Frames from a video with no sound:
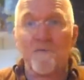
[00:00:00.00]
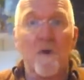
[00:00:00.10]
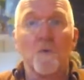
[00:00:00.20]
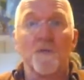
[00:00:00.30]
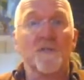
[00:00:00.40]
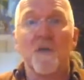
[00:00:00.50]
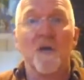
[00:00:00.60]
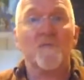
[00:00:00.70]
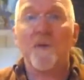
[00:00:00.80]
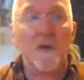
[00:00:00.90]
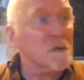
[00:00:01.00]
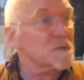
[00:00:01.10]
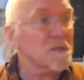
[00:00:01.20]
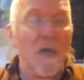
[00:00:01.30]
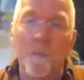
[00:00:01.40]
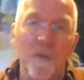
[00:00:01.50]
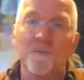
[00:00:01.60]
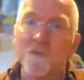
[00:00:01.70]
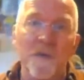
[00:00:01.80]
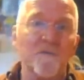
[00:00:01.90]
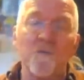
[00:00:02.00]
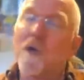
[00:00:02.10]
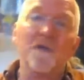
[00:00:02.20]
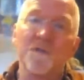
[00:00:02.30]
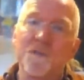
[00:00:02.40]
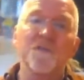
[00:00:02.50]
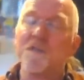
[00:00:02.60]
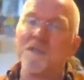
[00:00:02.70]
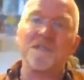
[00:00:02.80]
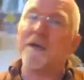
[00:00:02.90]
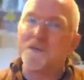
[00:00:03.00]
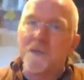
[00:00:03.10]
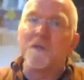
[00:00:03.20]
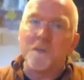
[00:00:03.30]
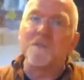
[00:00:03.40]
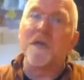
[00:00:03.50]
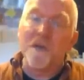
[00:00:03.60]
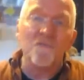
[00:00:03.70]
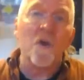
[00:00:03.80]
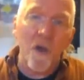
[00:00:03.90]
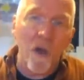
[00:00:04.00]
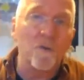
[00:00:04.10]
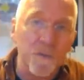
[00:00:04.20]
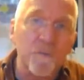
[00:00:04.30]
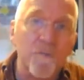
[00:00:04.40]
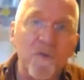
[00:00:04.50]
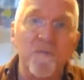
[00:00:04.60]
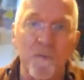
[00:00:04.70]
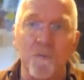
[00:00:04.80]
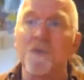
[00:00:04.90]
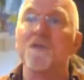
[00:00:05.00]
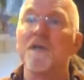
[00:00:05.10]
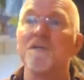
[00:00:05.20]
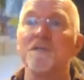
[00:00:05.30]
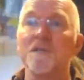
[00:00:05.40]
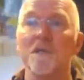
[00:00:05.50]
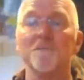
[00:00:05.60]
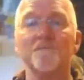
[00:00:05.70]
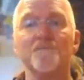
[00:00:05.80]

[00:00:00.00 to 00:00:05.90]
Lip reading: Breath holding time, folks. In 24 hours, 36 hours, I'm going to be saying, right, hold your breath for 3 days.